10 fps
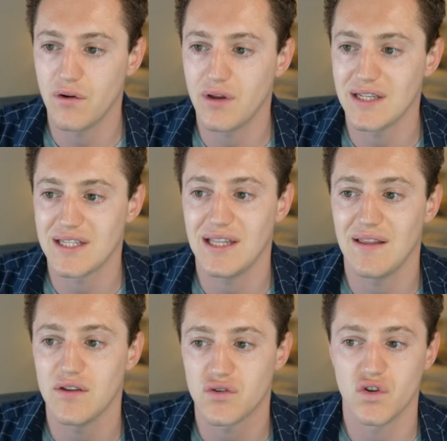You can see
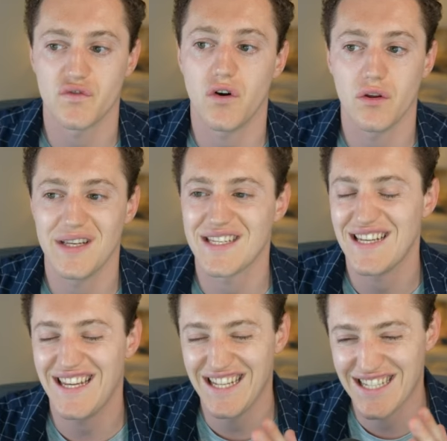that the search volume is
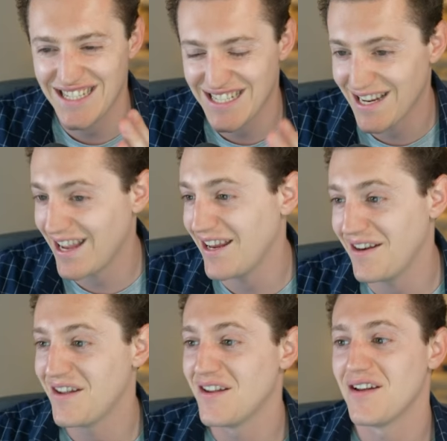
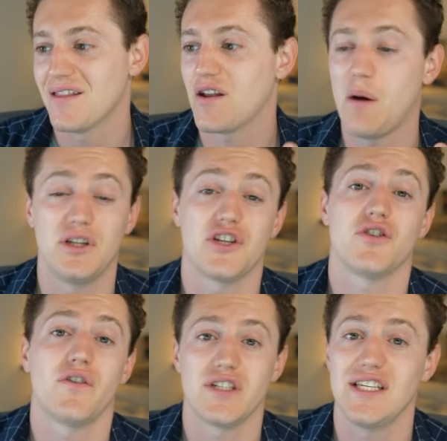insane. The
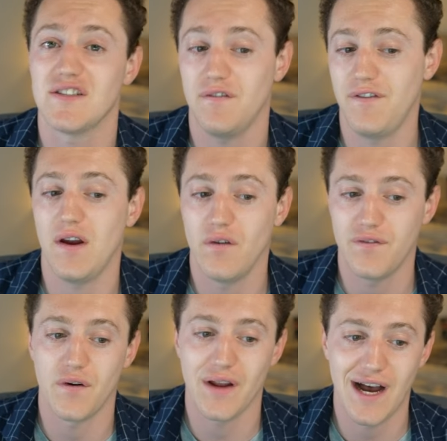competition obviously is
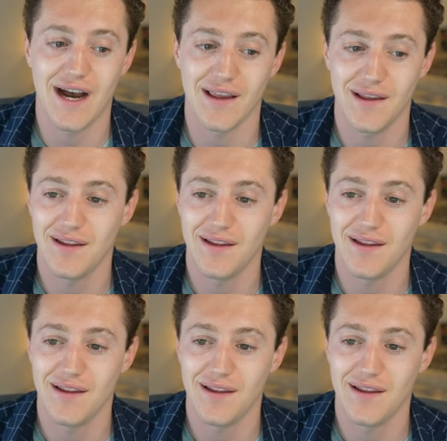very high